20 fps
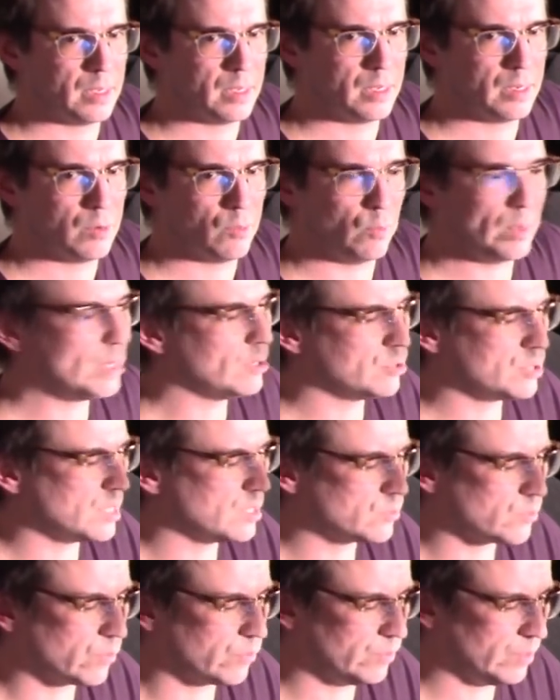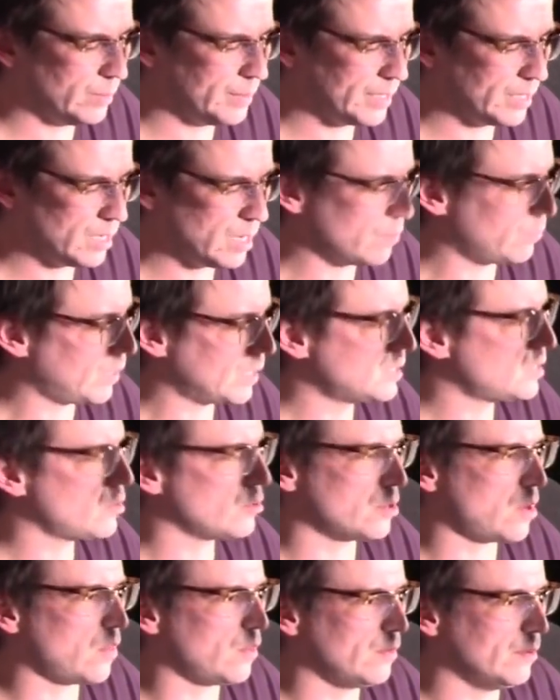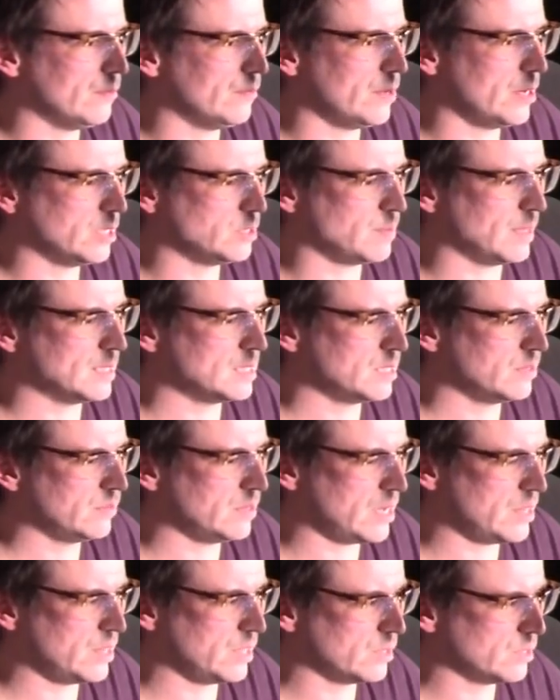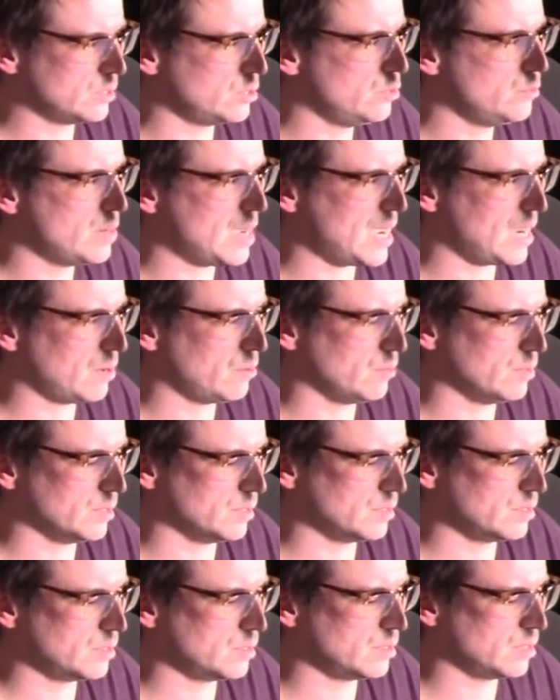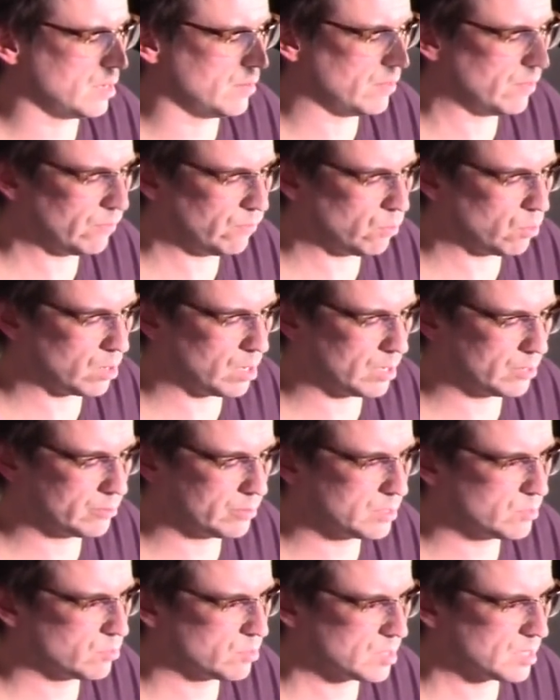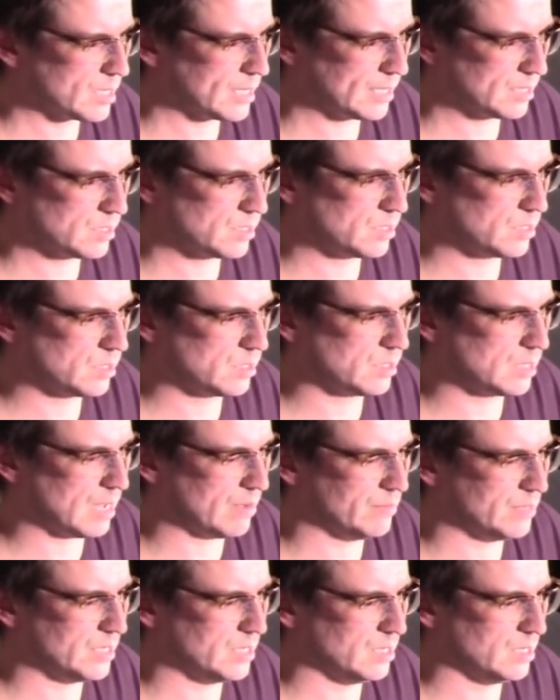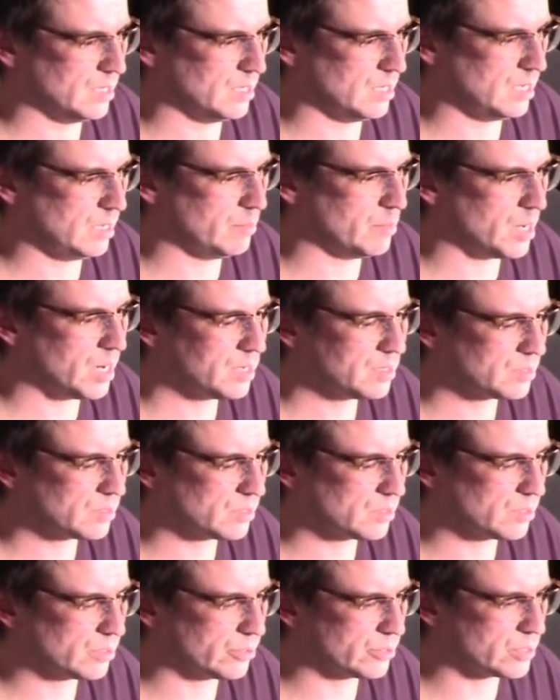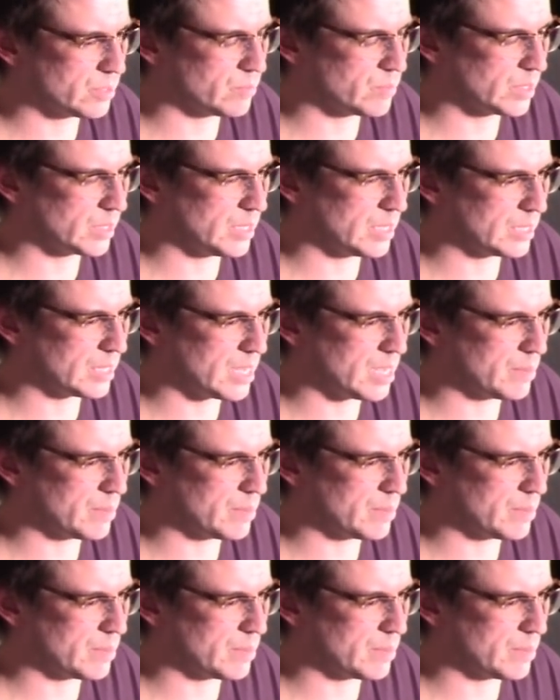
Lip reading: We use these for filming, and when I say they're not very expensive, I think the 2-pack was of the 400s was like $70 or something like that.